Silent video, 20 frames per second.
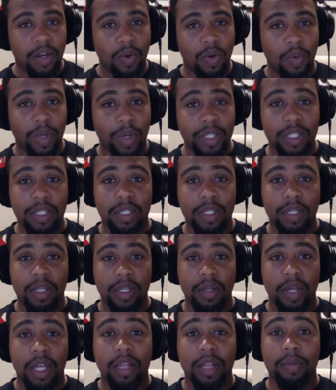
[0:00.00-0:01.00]
Once
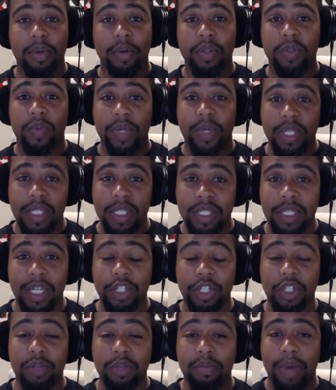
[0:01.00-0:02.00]
in the most recent
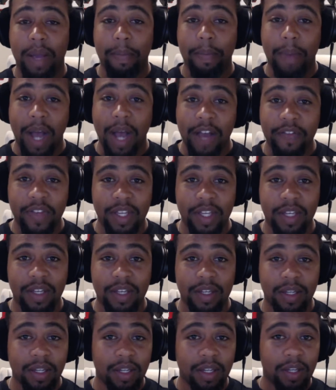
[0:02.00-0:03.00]
session by Mavia,